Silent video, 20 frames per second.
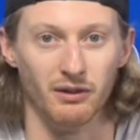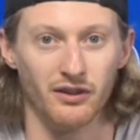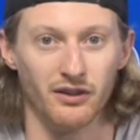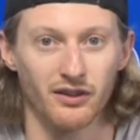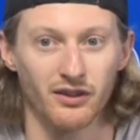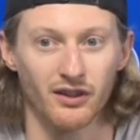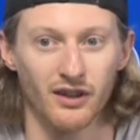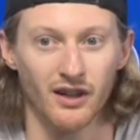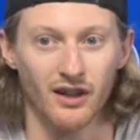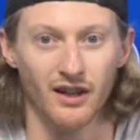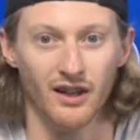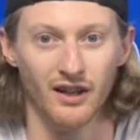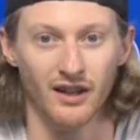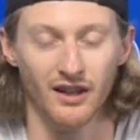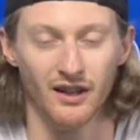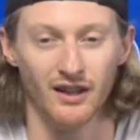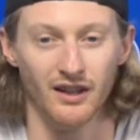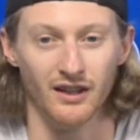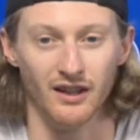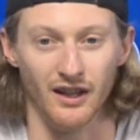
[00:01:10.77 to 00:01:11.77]

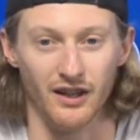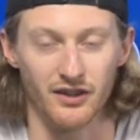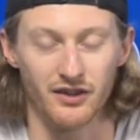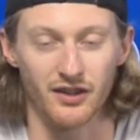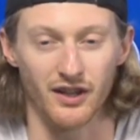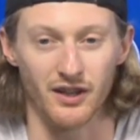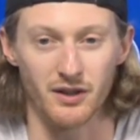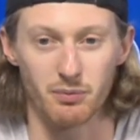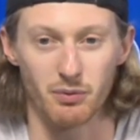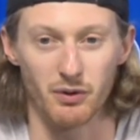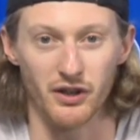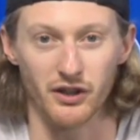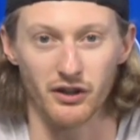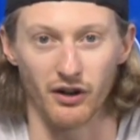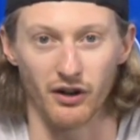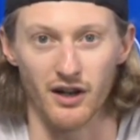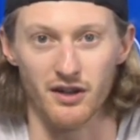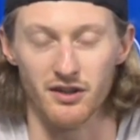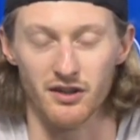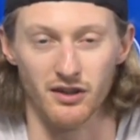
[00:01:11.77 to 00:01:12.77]
It's pretty
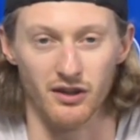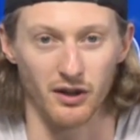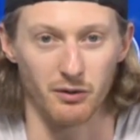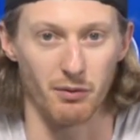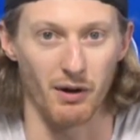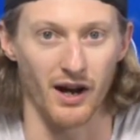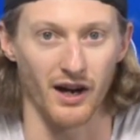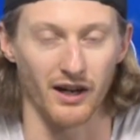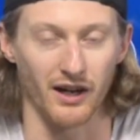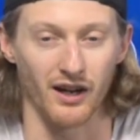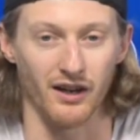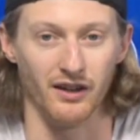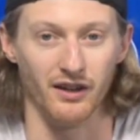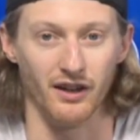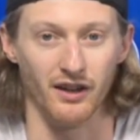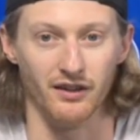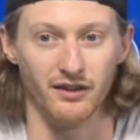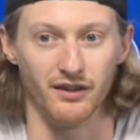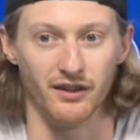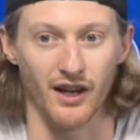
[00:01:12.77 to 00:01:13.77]
crazy to look back on
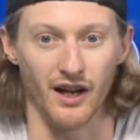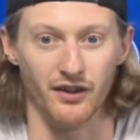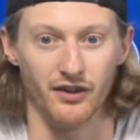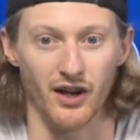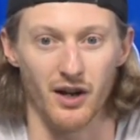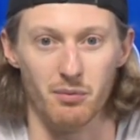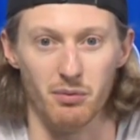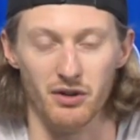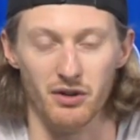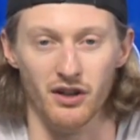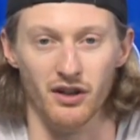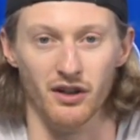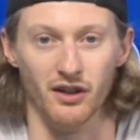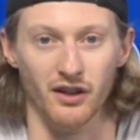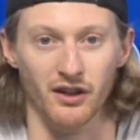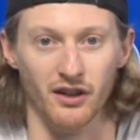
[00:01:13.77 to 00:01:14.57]
that type of year.